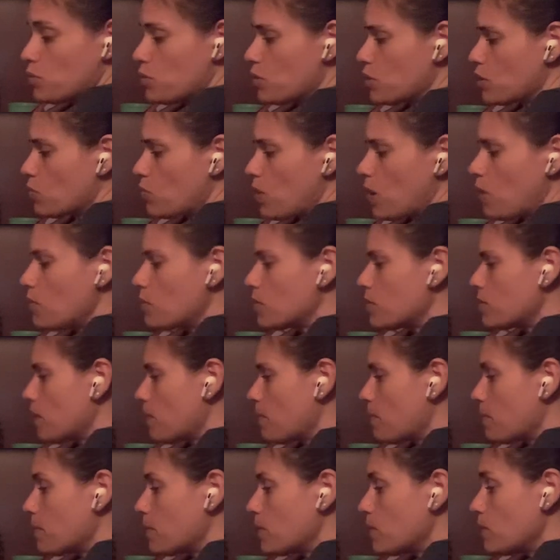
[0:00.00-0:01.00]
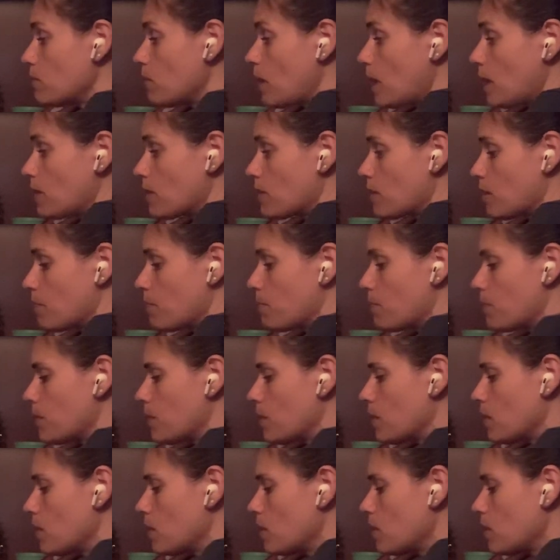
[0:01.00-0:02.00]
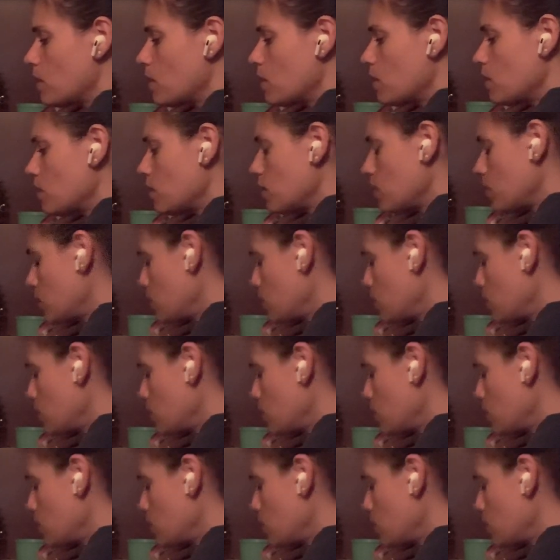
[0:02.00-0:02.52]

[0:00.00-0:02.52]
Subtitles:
work well with them. You like them. You